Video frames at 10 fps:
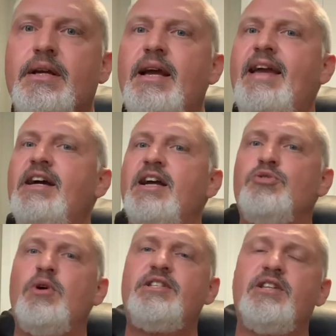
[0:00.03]
Hey
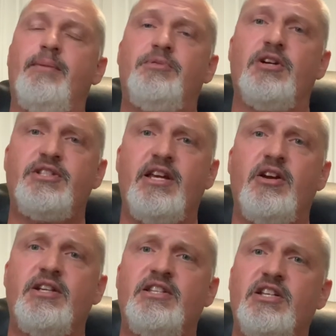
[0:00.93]
guys, what's up? Darcy here
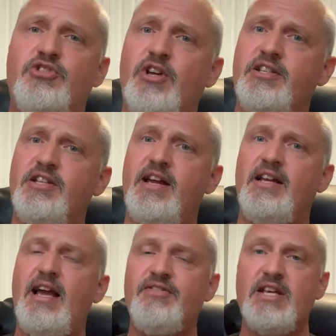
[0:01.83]
at Six Strings Nine
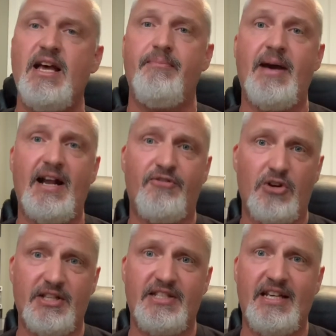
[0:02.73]
Lives, back for
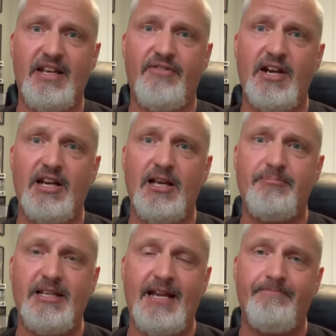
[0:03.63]
a C D vinyl
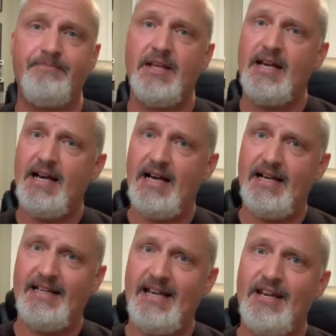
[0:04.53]
update. Uh,
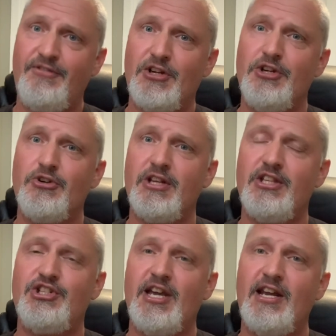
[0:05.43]
again, if you're newer to the
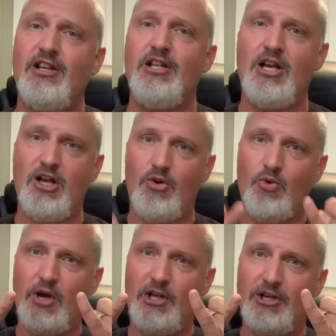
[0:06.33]
channel,
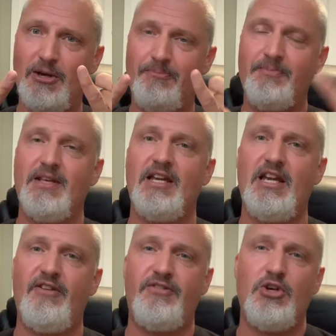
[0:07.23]
welcome.
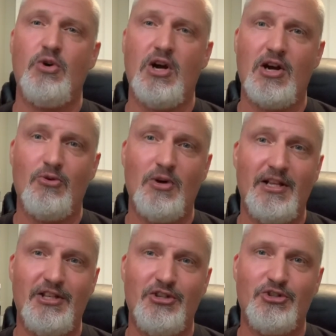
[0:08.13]
If you are one
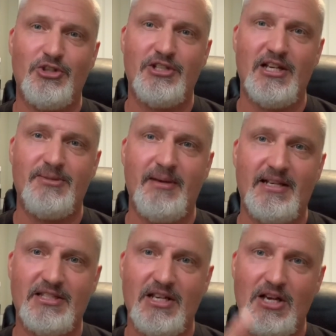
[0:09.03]
of the usual
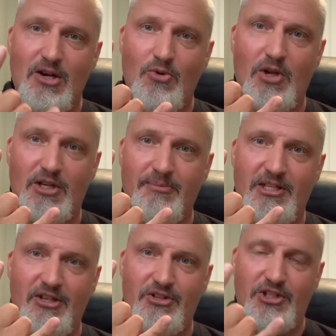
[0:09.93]
suspects, welcome to
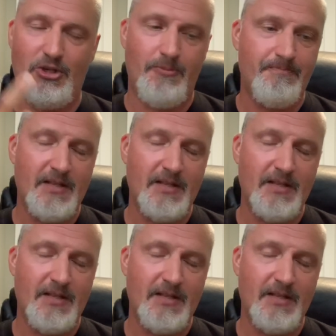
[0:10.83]
you too.